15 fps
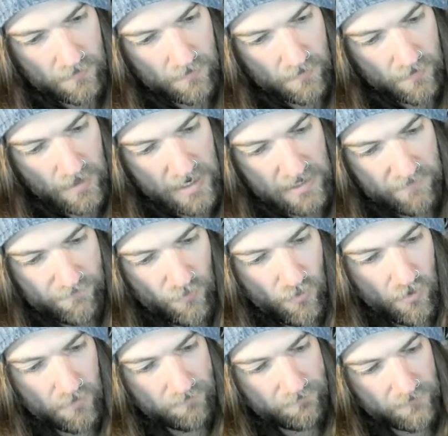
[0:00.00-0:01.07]

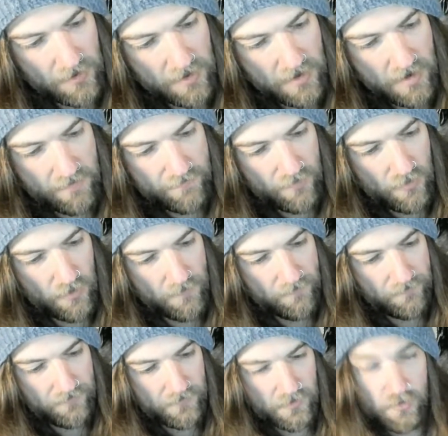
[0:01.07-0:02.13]
1984.
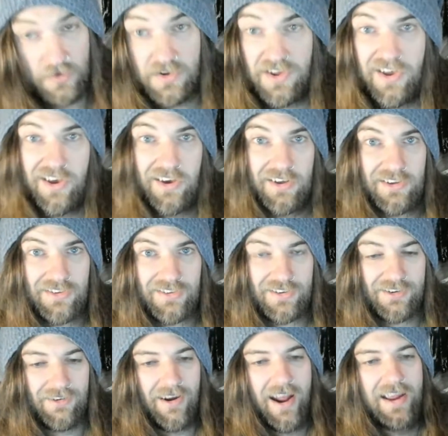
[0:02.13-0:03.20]
Good year,
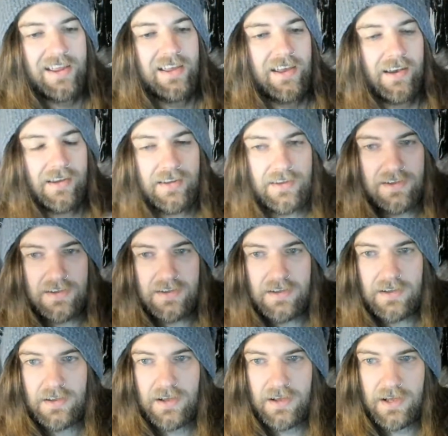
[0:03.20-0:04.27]
great year.
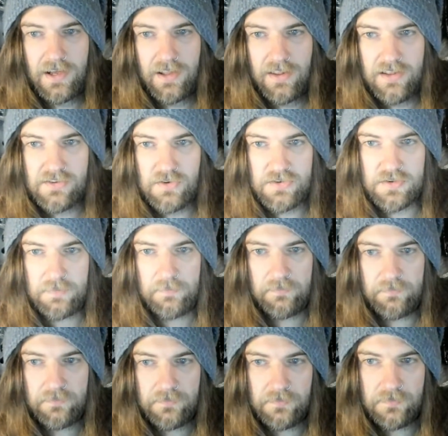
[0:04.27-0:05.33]
That's awesome.
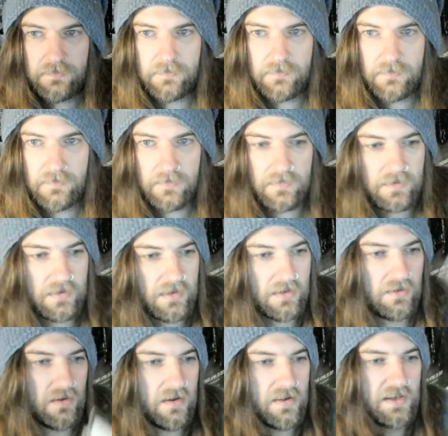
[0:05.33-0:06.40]
A
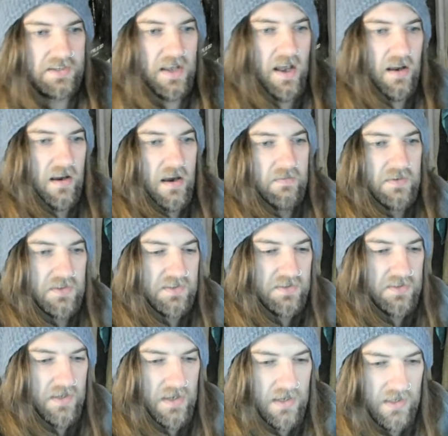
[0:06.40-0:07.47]
lot of these hardcovers
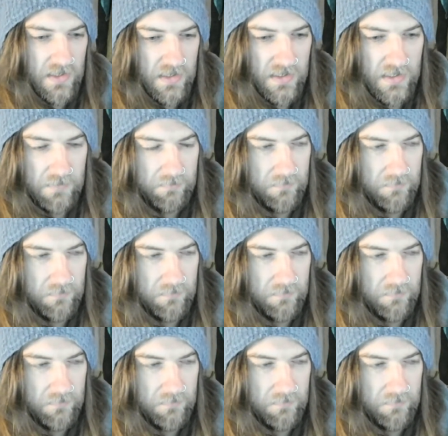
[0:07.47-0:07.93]
are